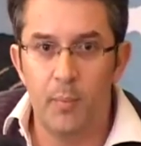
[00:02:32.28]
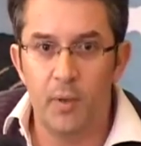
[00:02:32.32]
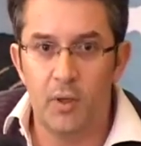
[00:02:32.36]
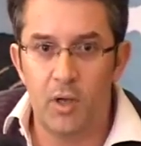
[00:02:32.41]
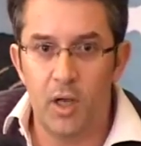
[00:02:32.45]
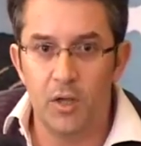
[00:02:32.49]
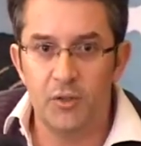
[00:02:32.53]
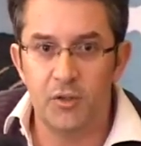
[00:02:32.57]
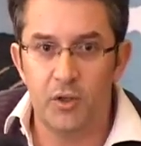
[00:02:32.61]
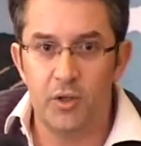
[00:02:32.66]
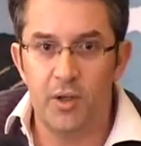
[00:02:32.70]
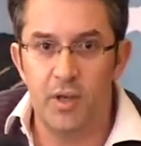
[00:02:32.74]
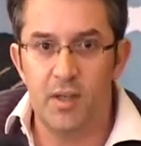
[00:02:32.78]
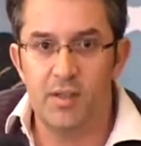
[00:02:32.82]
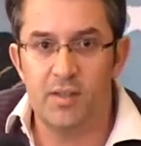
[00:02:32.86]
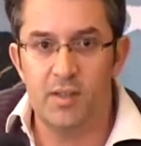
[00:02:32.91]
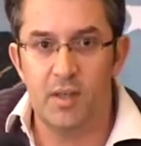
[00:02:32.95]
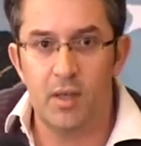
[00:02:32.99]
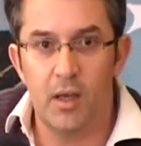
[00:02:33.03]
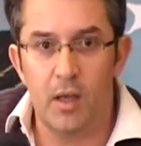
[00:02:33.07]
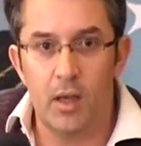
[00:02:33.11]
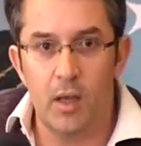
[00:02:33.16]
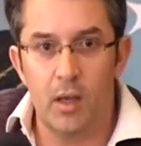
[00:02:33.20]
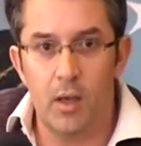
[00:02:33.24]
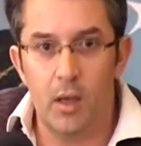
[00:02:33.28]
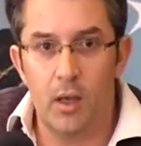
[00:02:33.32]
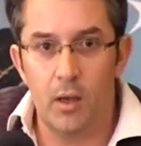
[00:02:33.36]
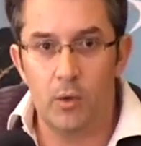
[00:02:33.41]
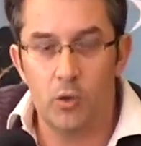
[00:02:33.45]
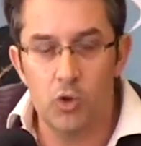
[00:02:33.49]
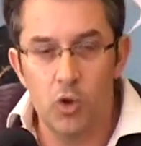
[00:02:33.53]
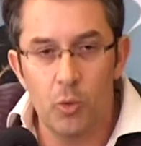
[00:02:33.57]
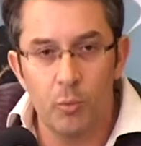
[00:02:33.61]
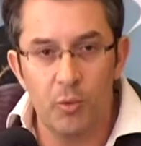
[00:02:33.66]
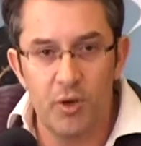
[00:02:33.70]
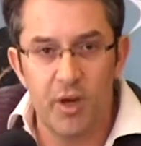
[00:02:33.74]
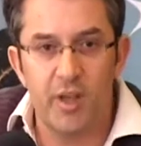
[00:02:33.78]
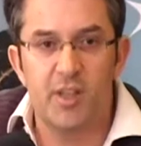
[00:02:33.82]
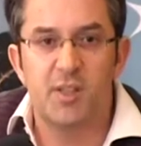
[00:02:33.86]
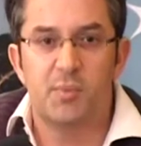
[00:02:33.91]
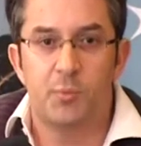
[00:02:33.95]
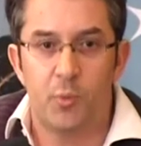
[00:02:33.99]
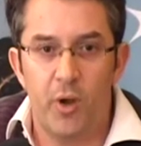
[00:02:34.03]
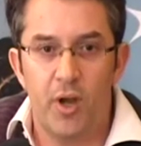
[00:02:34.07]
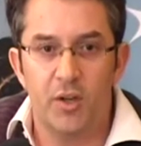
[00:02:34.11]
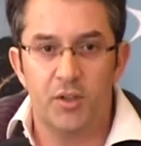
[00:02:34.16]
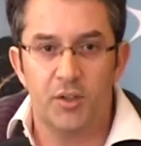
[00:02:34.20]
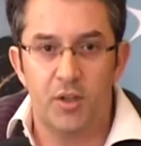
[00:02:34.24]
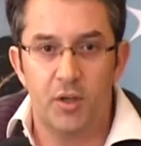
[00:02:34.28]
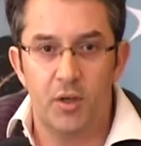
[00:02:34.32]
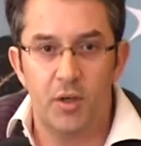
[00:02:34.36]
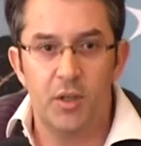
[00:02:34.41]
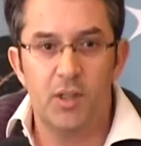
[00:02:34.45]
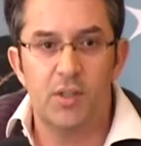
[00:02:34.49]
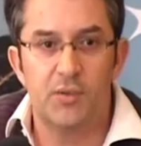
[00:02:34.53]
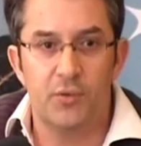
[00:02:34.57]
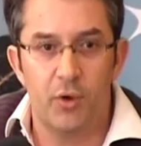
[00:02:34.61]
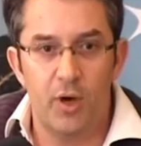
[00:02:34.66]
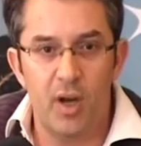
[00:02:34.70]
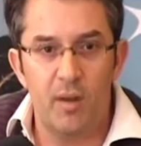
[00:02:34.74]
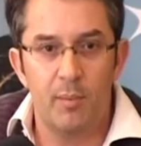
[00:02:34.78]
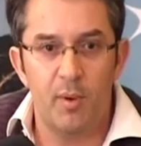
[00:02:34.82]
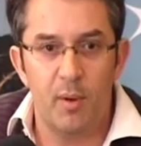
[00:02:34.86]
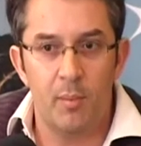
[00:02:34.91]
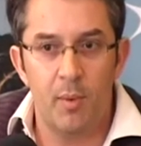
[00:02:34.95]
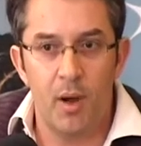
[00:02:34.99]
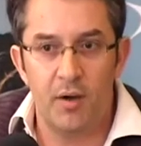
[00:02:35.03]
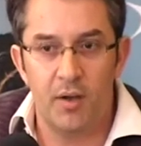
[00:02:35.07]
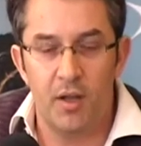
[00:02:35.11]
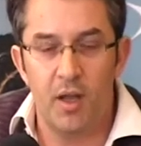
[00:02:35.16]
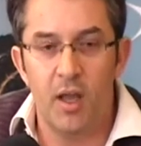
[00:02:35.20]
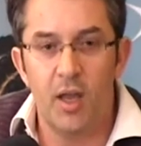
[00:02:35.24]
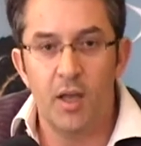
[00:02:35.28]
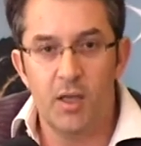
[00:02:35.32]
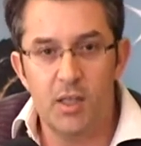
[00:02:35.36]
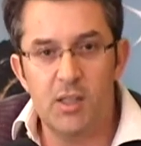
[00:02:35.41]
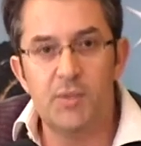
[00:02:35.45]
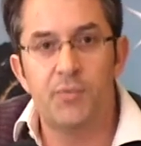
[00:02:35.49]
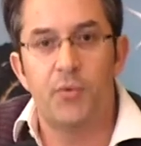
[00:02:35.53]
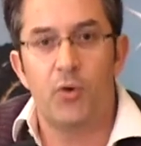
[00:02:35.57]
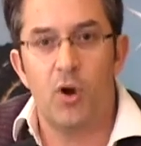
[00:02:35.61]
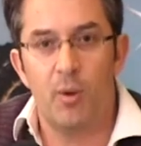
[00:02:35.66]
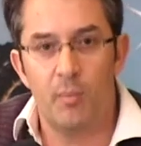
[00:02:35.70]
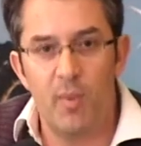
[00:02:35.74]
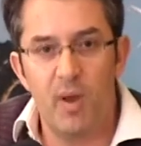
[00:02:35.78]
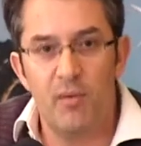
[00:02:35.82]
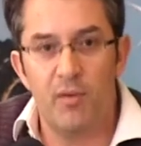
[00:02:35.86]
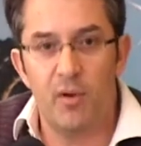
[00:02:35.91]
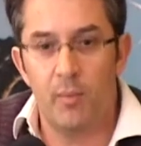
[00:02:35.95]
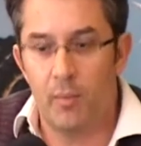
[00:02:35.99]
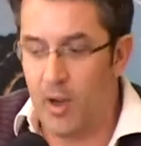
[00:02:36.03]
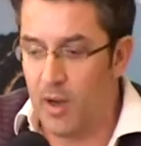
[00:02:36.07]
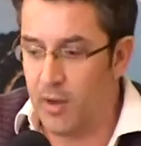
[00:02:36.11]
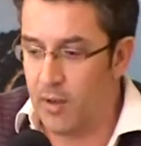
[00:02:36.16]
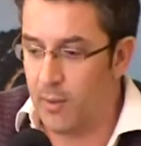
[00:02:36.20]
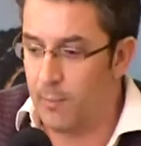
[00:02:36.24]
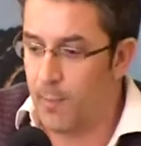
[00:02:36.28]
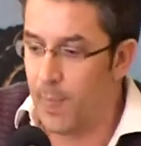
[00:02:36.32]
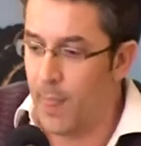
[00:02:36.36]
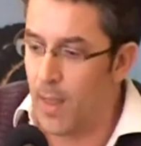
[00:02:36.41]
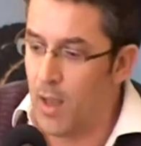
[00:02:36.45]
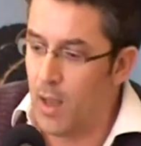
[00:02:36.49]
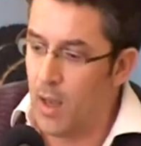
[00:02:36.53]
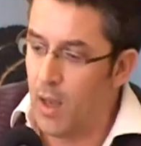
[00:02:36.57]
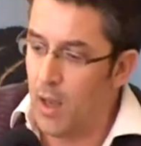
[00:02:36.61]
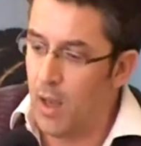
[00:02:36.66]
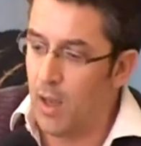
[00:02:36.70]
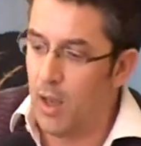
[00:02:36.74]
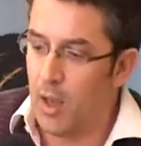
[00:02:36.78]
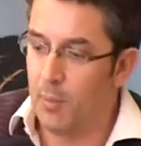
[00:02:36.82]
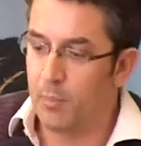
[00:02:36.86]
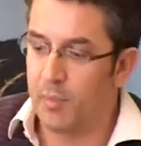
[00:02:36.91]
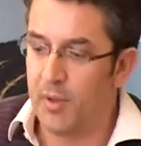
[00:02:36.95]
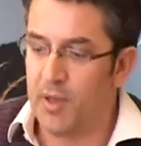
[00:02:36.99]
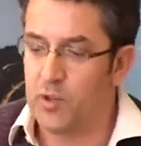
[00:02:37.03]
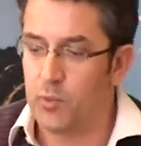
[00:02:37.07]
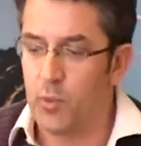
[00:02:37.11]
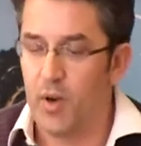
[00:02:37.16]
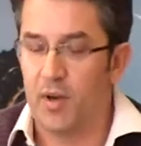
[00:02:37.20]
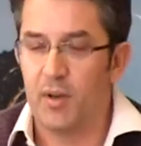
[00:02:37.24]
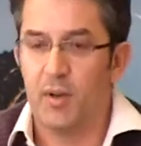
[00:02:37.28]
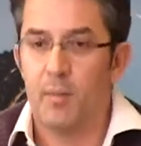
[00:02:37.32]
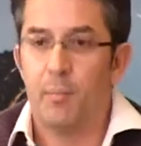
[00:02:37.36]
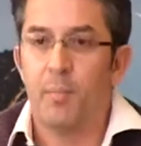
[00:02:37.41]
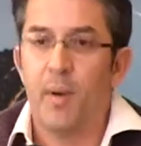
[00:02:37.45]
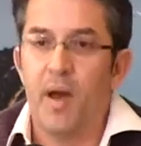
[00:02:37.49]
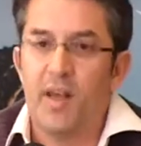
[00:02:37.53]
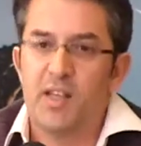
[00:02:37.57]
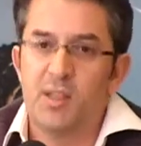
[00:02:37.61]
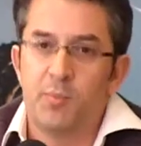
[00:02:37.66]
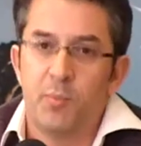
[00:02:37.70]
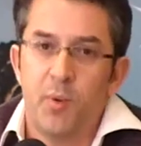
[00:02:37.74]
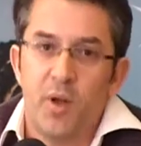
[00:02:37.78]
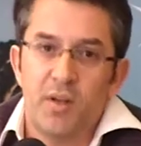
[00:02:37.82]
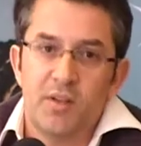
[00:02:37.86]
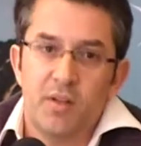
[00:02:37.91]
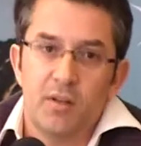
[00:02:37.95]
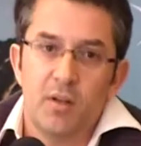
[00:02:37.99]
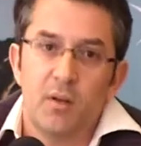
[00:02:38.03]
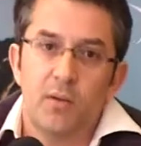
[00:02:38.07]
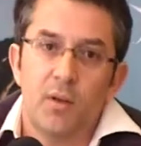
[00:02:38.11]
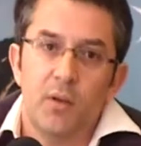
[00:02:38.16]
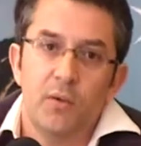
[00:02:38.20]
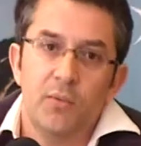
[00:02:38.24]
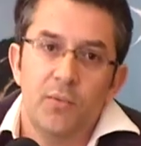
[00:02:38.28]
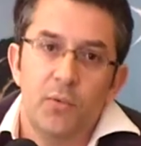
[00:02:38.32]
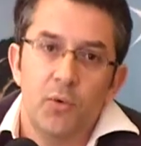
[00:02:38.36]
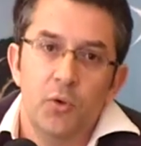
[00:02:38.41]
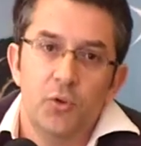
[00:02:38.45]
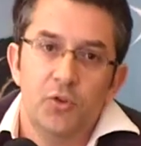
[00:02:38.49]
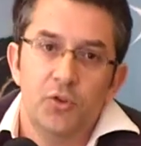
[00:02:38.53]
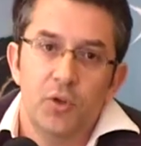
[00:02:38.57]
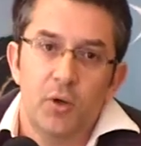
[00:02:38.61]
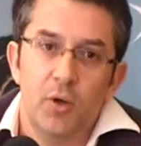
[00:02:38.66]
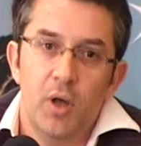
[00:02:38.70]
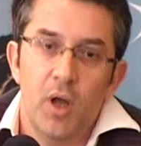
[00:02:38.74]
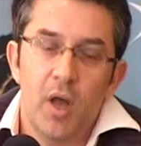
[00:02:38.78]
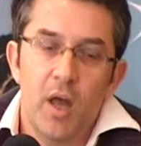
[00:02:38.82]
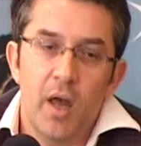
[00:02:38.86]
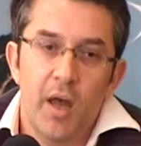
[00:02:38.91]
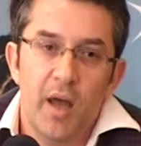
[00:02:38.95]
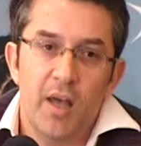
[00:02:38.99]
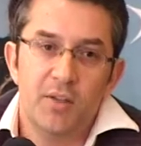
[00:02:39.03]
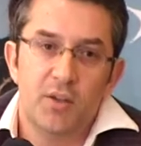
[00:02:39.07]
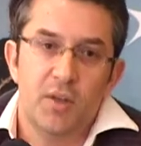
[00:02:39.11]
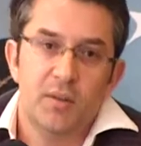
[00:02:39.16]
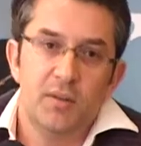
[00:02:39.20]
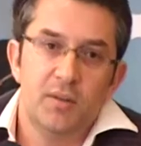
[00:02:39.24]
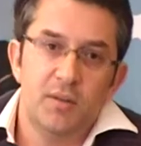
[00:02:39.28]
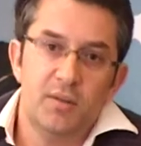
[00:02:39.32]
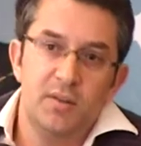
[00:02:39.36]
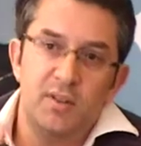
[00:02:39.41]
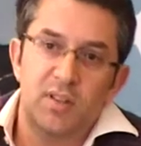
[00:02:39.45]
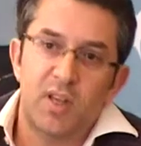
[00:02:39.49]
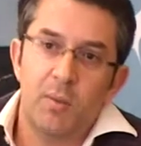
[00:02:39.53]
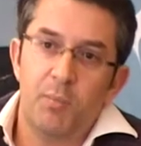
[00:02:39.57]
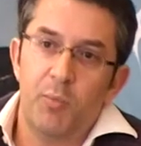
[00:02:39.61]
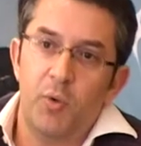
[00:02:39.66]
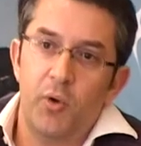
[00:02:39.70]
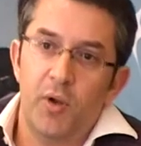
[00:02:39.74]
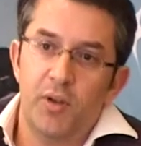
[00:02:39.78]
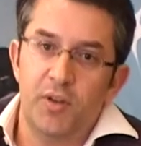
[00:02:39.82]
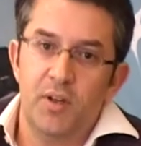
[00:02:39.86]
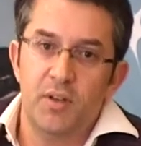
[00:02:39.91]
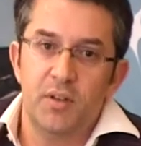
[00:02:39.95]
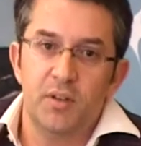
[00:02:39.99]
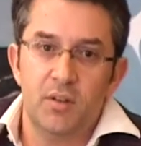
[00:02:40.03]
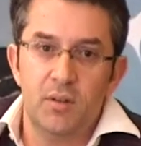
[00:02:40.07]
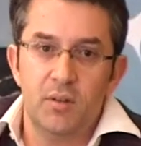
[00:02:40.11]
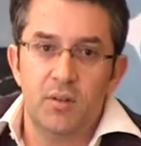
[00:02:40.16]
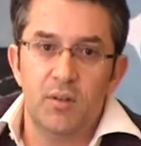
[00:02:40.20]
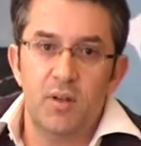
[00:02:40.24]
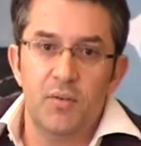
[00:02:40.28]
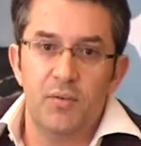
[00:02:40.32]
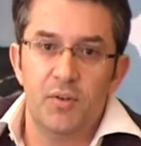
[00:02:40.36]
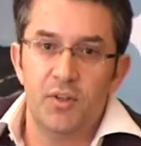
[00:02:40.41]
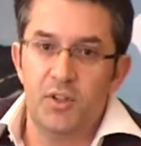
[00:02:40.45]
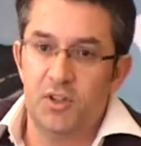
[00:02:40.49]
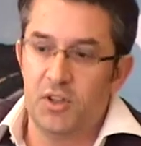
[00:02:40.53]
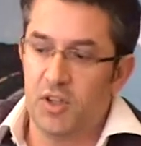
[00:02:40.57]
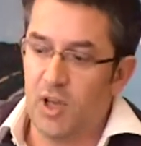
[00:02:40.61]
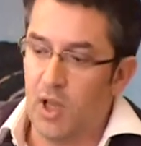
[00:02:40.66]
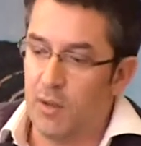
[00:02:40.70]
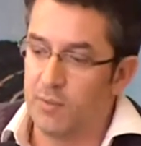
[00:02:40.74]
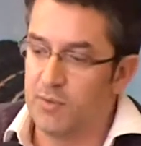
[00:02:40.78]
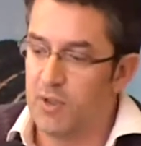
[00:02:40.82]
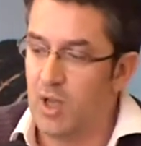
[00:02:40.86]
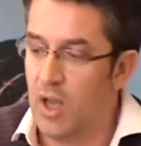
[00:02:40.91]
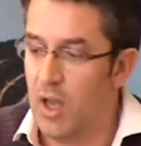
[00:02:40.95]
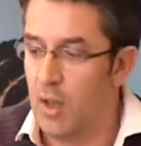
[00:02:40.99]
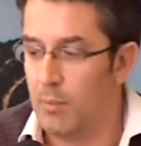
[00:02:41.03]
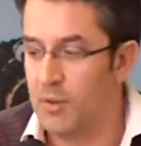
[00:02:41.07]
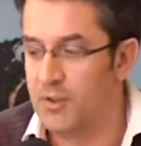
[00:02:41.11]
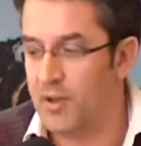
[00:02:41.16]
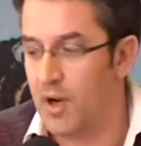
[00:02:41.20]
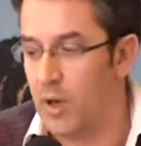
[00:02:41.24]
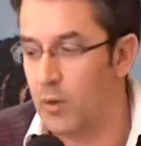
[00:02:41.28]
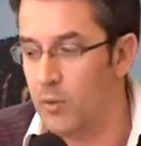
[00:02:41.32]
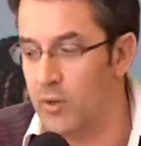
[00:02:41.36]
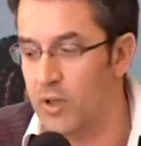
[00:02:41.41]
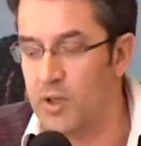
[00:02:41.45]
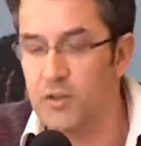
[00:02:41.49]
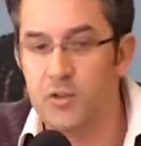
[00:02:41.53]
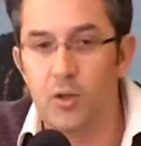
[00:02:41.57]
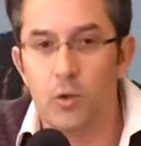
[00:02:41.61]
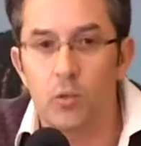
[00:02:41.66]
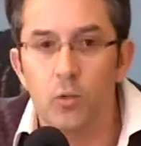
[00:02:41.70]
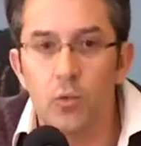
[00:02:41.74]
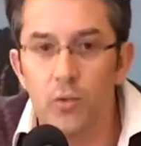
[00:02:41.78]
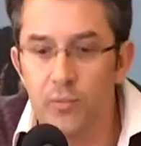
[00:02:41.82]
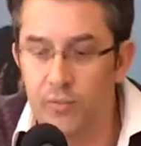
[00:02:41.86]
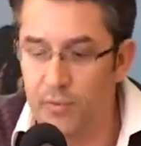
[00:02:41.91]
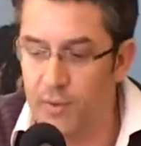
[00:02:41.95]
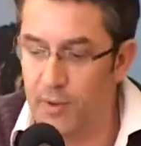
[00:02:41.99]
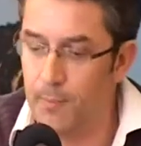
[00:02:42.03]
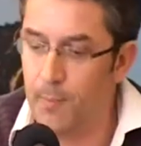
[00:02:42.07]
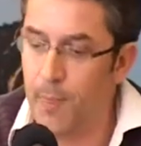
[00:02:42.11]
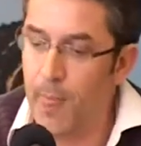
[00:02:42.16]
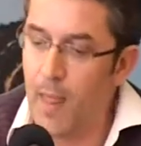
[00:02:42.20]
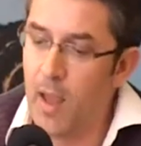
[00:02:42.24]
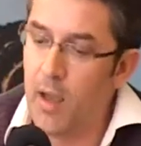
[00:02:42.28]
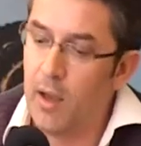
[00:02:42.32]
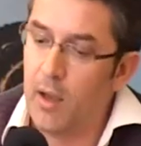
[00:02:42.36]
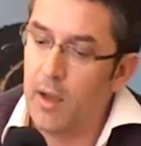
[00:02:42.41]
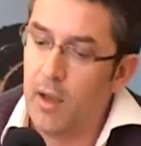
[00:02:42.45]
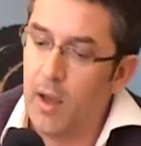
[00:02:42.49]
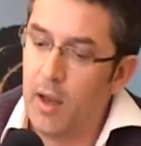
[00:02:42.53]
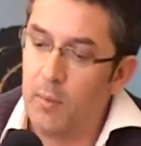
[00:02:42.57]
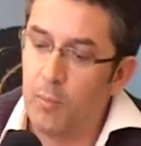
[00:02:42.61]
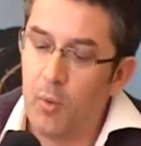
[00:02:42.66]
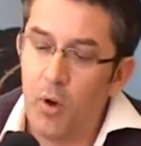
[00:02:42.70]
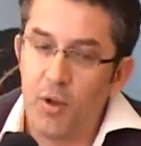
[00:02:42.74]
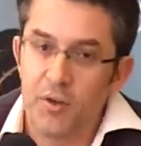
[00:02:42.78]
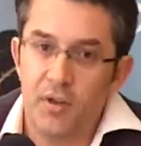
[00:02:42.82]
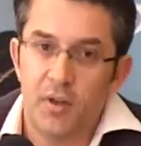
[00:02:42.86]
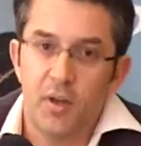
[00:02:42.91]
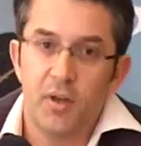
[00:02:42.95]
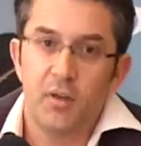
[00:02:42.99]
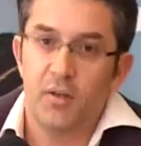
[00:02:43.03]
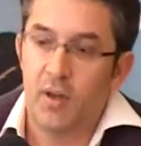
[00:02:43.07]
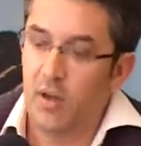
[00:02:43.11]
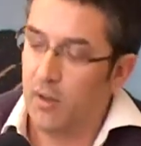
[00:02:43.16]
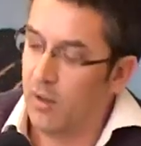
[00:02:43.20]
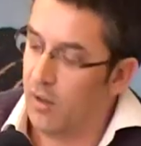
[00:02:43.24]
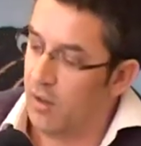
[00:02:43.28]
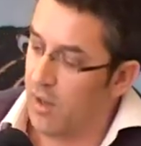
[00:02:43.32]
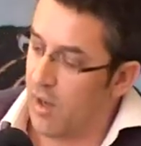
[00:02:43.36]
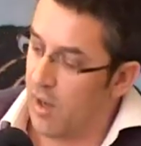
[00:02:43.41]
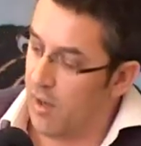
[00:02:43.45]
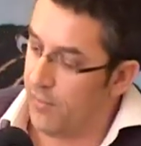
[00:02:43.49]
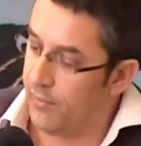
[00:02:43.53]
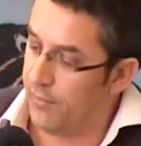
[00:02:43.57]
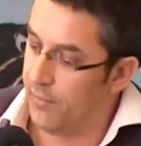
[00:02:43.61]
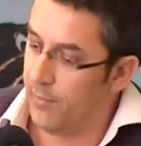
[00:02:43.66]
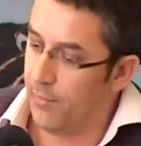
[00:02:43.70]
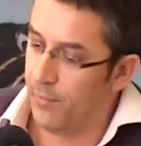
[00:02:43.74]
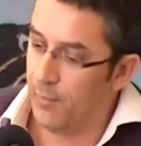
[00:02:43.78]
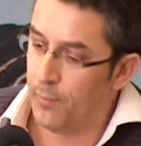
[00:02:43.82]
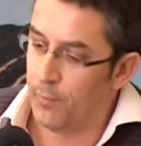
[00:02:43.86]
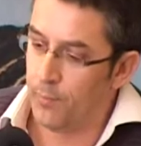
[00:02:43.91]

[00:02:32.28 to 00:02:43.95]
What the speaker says: Culture is a human expression, it's for everybody, it's from everybody. A place where the past, present, and future are not separated in different shelves, but are interwoven, embodied in daily life.